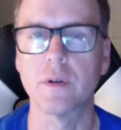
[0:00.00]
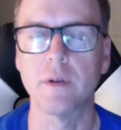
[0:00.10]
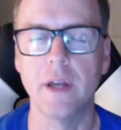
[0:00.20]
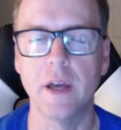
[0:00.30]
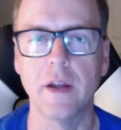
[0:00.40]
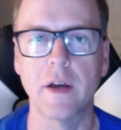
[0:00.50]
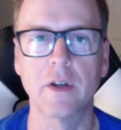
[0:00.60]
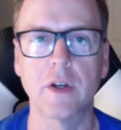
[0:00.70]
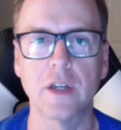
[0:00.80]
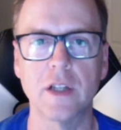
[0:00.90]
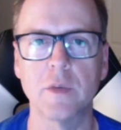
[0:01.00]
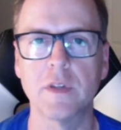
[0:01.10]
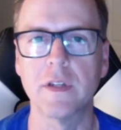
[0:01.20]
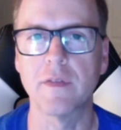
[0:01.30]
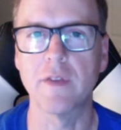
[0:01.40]
and cookies with the
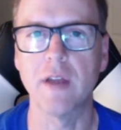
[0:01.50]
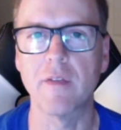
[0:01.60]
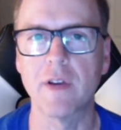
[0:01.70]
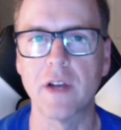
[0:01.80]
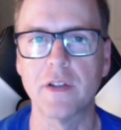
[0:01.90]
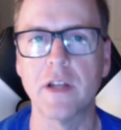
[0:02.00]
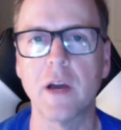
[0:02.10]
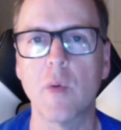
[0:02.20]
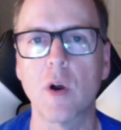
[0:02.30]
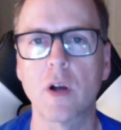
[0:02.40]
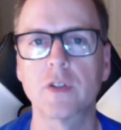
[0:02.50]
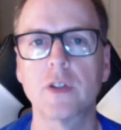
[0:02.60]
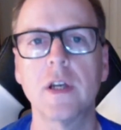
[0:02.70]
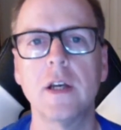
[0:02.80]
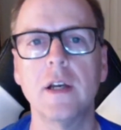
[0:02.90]
different advertising networks.
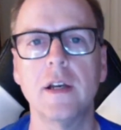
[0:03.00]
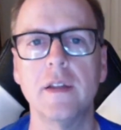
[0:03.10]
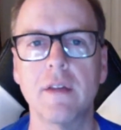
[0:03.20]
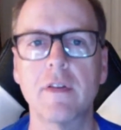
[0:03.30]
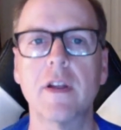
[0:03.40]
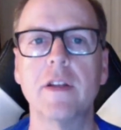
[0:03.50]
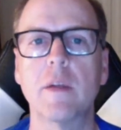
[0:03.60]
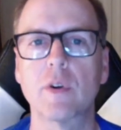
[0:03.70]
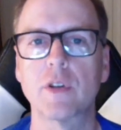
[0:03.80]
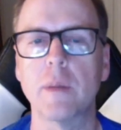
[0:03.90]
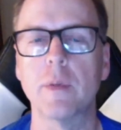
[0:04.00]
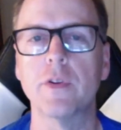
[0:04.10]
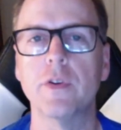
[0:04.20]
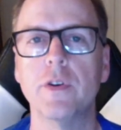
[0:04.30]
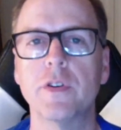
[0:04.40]
The advertising networks are able to
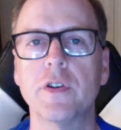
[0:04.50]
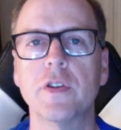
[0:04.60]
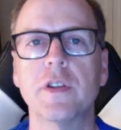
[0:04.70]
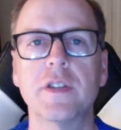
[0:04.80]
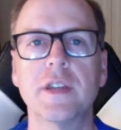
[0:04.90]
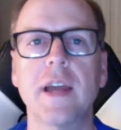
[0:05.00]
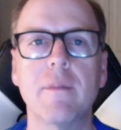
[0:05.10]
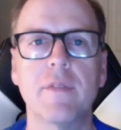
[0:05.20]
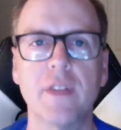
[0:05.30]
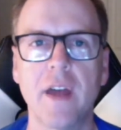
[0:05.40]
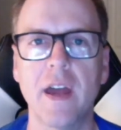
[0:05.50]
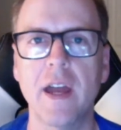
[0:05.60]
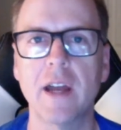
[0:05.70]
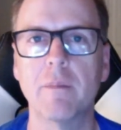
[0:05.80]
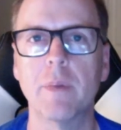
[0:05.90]
do essentially the same
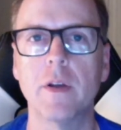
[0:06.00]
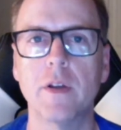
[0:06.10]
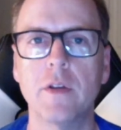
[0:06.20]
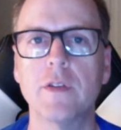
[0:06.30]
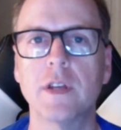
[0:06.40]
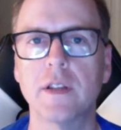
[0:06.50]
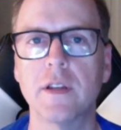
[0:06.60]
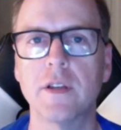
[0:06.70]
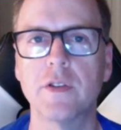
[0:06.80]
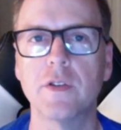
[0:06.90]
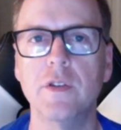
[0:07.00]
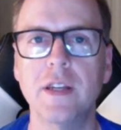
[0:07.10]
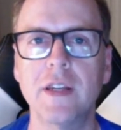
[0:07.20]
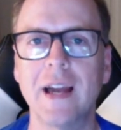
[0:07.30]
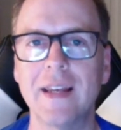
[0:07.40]
thing, but using this
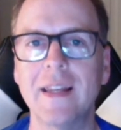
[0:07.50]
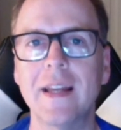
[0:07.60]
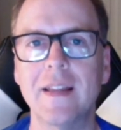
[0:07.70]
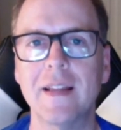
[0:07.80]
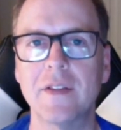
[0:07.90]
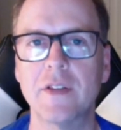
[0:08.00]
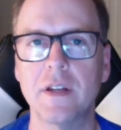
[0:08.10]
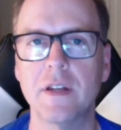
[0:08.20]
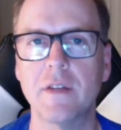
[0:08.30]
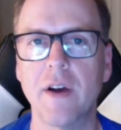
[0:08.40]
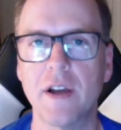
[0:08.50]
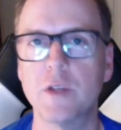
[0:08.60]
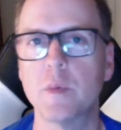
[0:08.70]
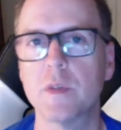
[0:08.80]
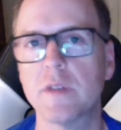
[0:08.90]
unique ID that's a
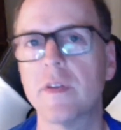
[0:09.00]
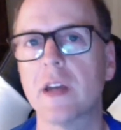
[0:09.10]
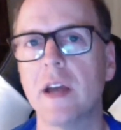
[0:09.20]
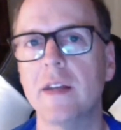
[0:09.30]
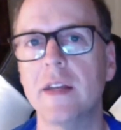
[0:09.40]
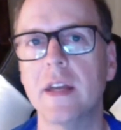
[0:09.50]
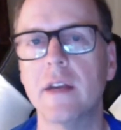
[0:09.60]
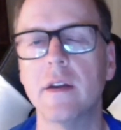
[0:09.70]
device-specific ID